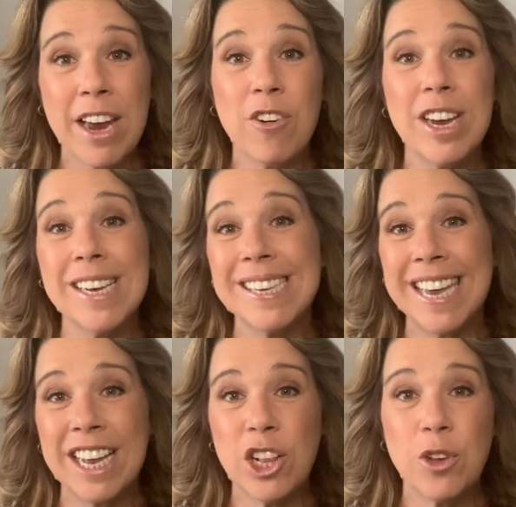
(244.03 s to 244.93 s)
areas,
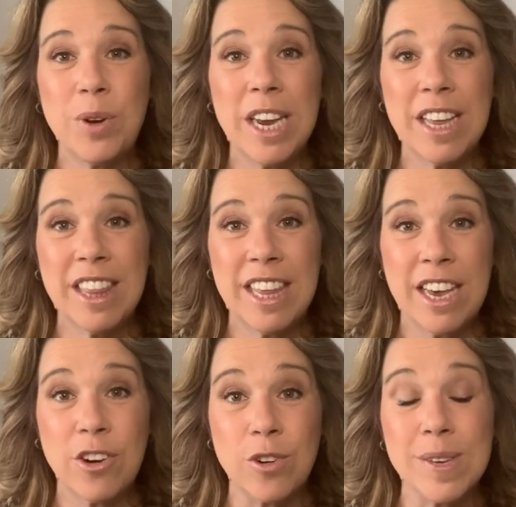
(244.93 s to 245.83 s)
including
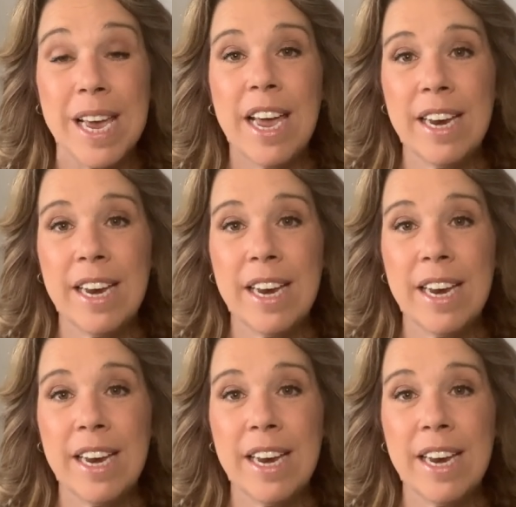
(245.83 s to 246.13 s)
theaters.